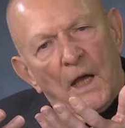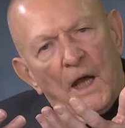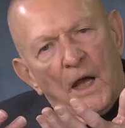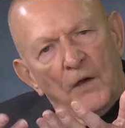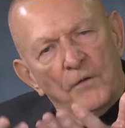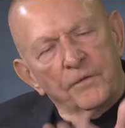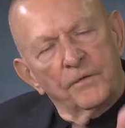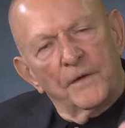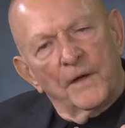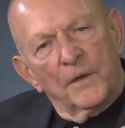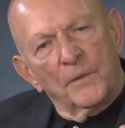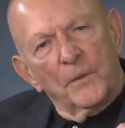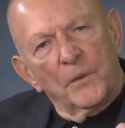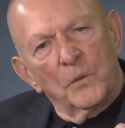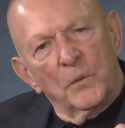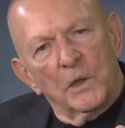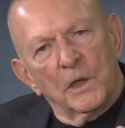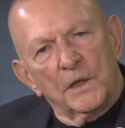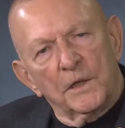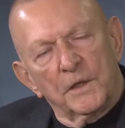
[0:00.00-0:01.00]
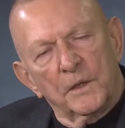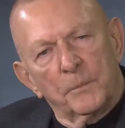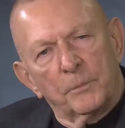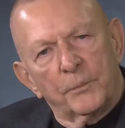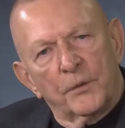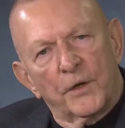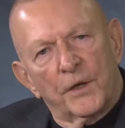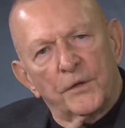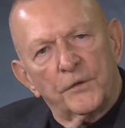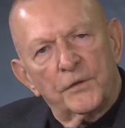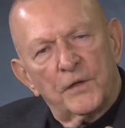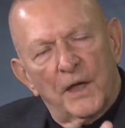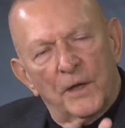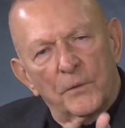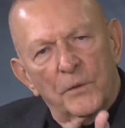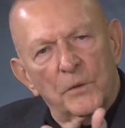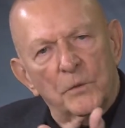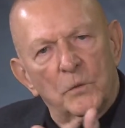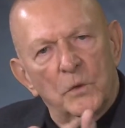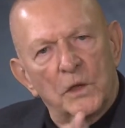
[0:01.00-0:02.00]
how far we wanted to press, how
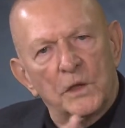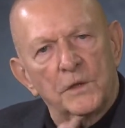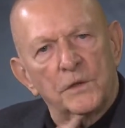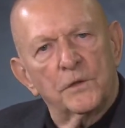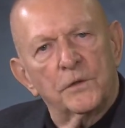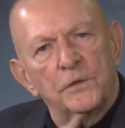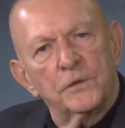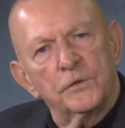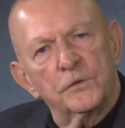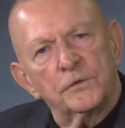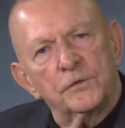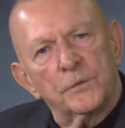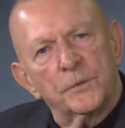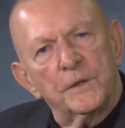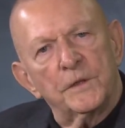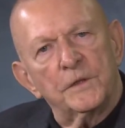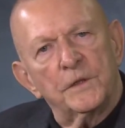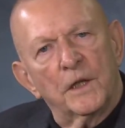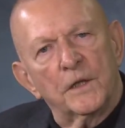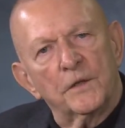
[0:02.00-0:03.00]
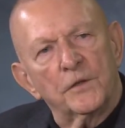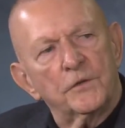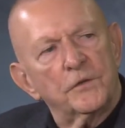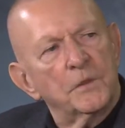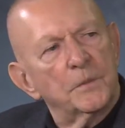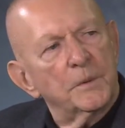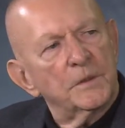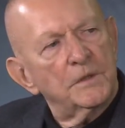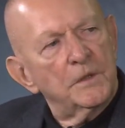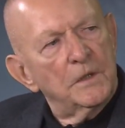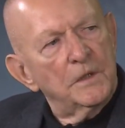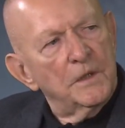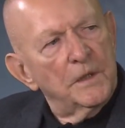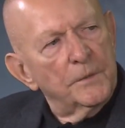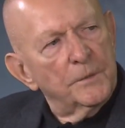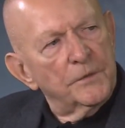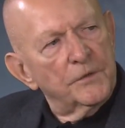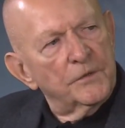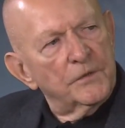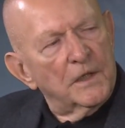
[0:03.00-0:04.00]
we wanted to use the redundancy, but then they
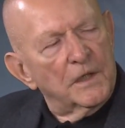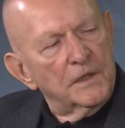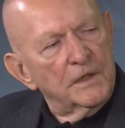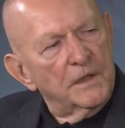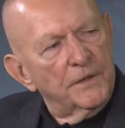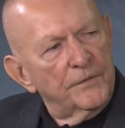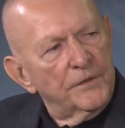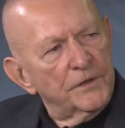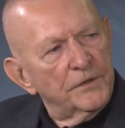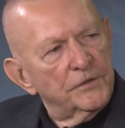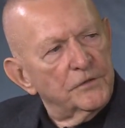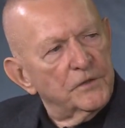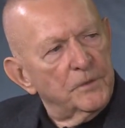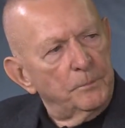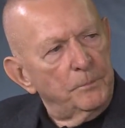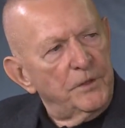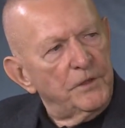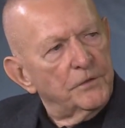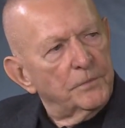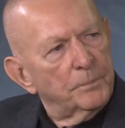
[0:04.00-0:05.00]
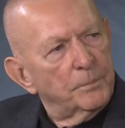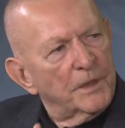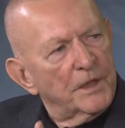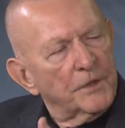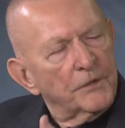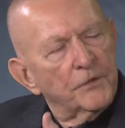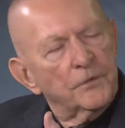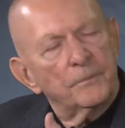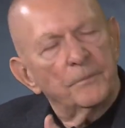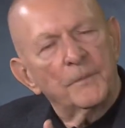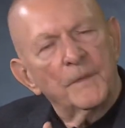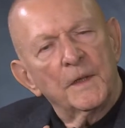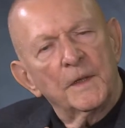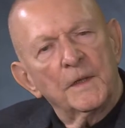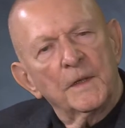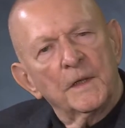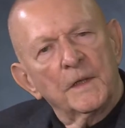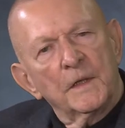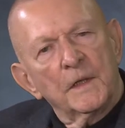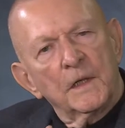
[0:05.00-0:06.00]
would start giving us the piece parts.
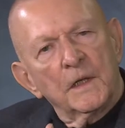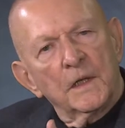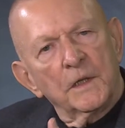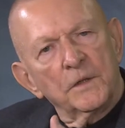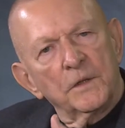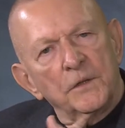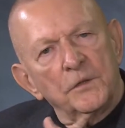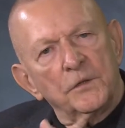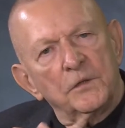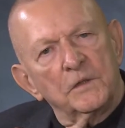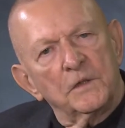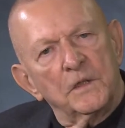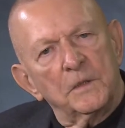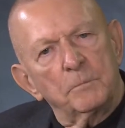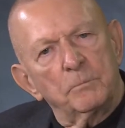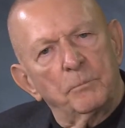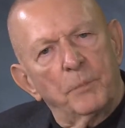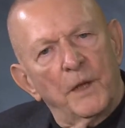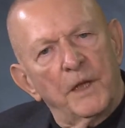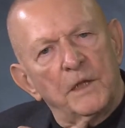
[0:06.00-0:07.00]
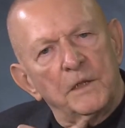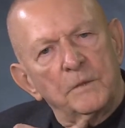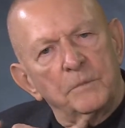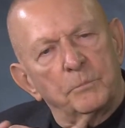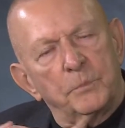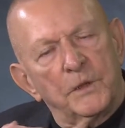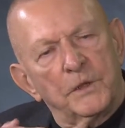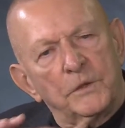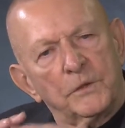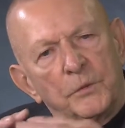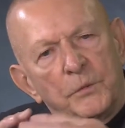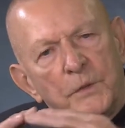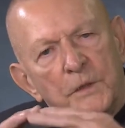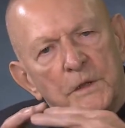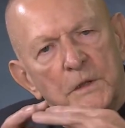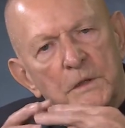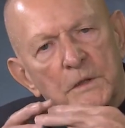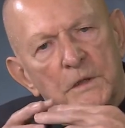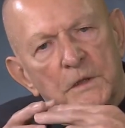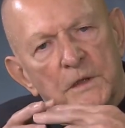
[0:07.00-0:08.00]
And this debate
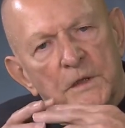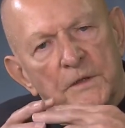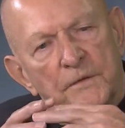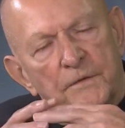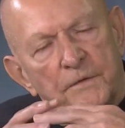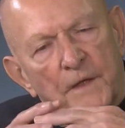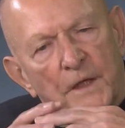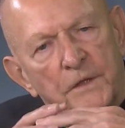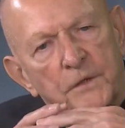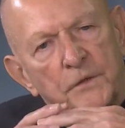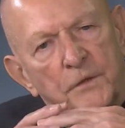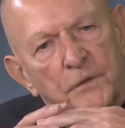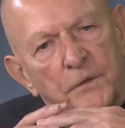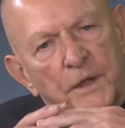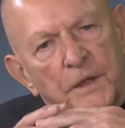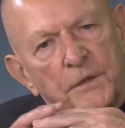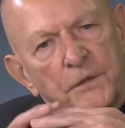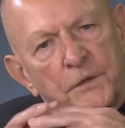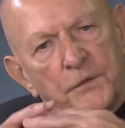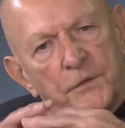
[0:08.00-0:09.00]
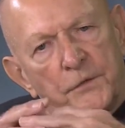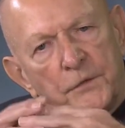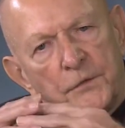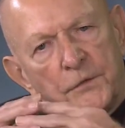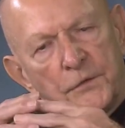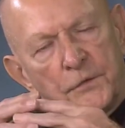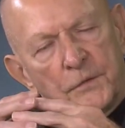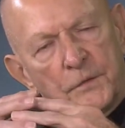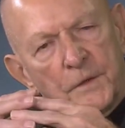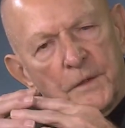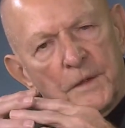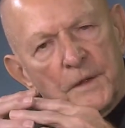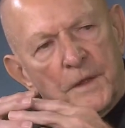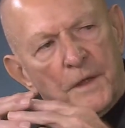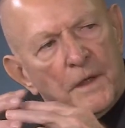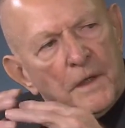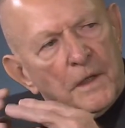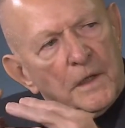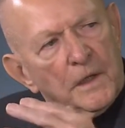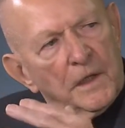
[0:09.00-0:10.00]
between the flight directors,
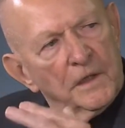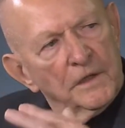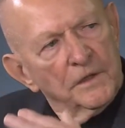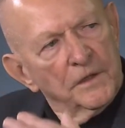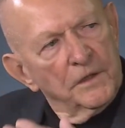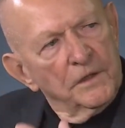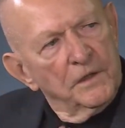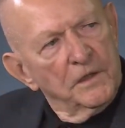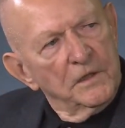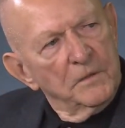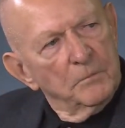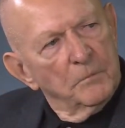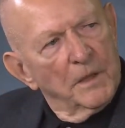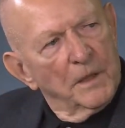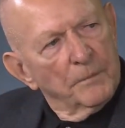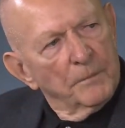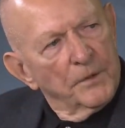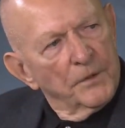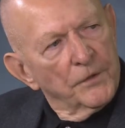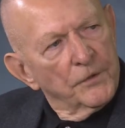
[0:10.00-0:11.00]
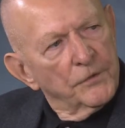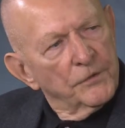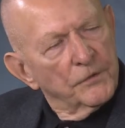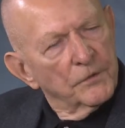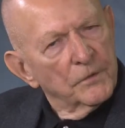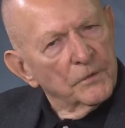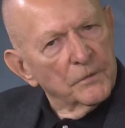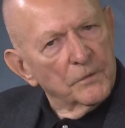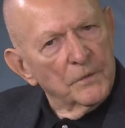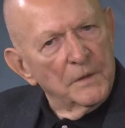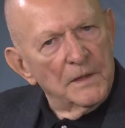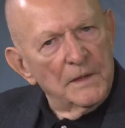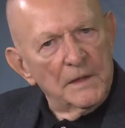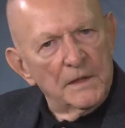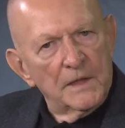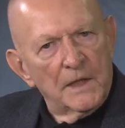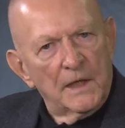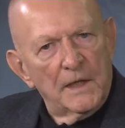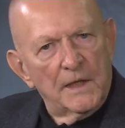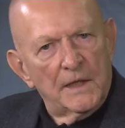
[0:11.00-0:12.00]
and the team members really
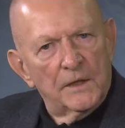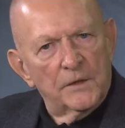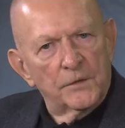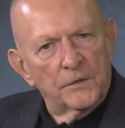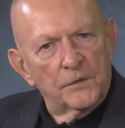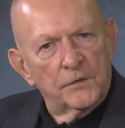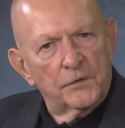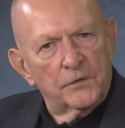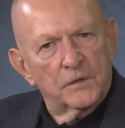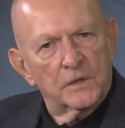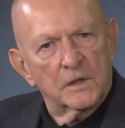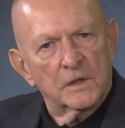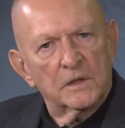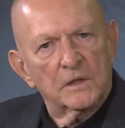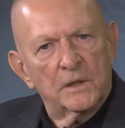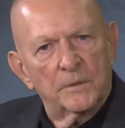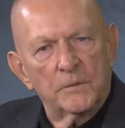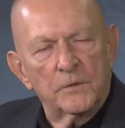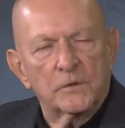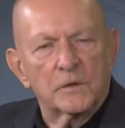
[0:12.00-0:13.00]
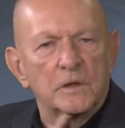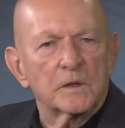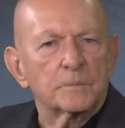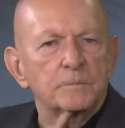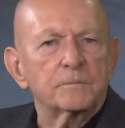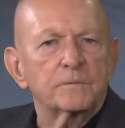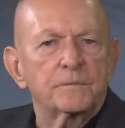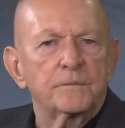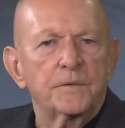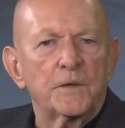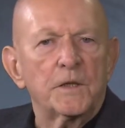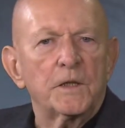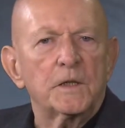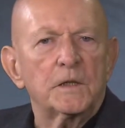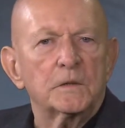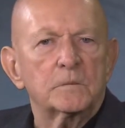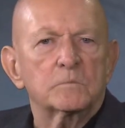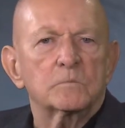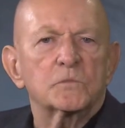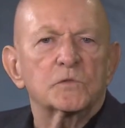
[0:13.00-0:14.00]
allowed us to come to a
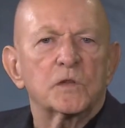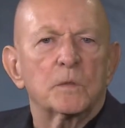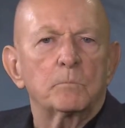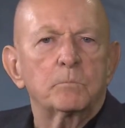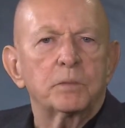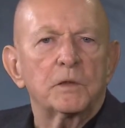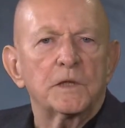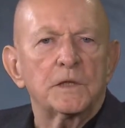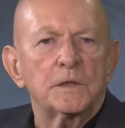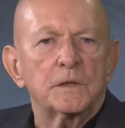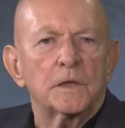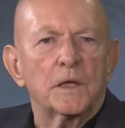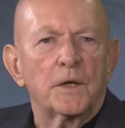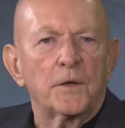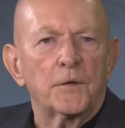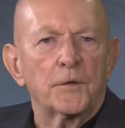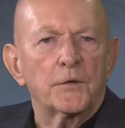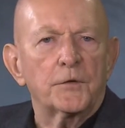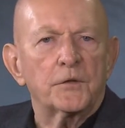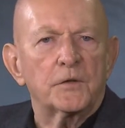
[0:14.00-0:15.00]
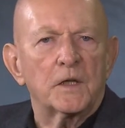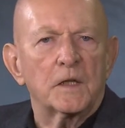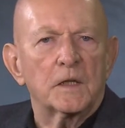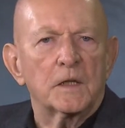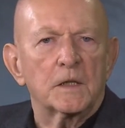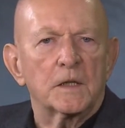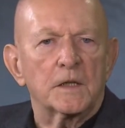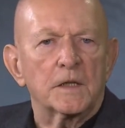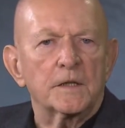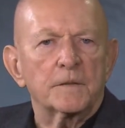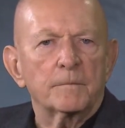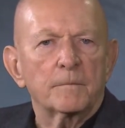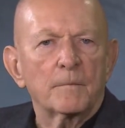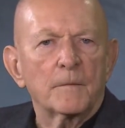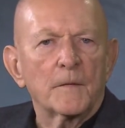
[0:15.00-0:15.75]
very complete understanding